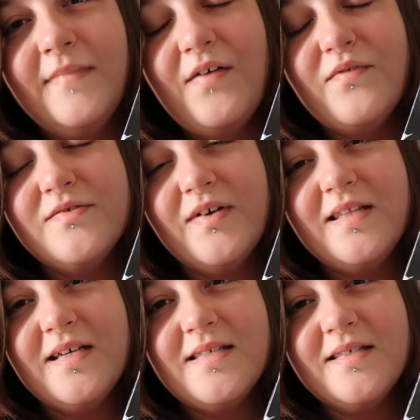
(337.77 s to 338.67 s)
Everyone's
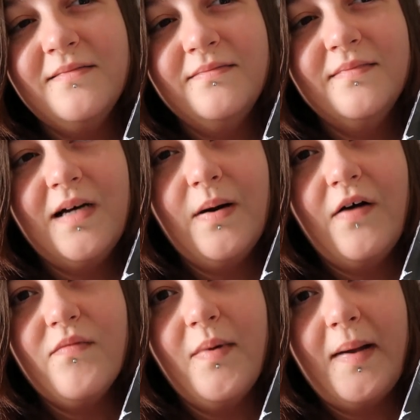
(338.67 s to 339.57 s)
read this,
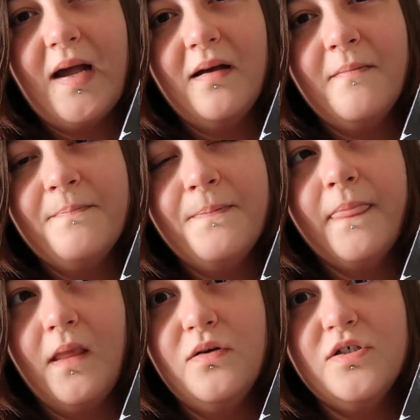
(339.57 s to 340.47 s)
apart from Rebecca,
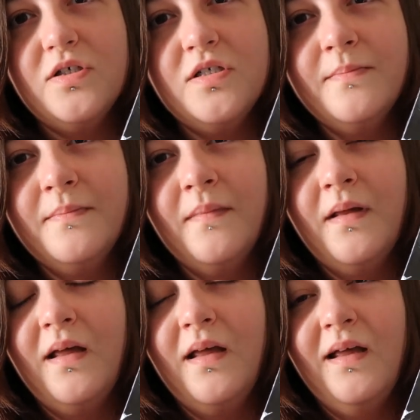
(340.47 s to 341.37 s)
who should.
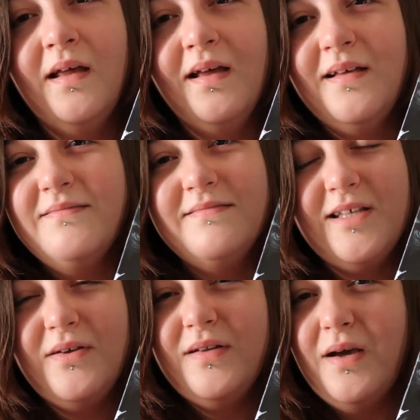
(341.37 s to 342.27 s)

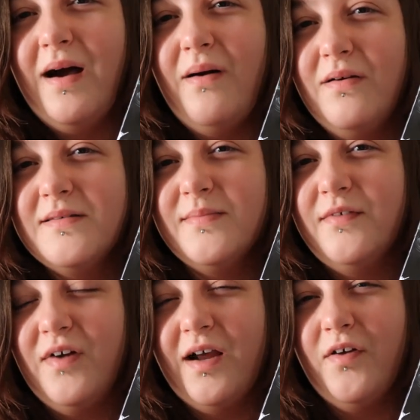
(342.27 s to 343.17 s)
So you know how awesome the
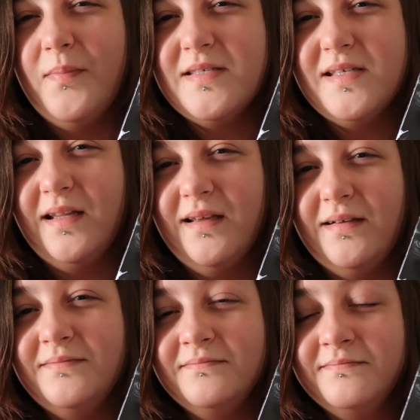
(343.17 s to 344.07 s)
friend group is in here.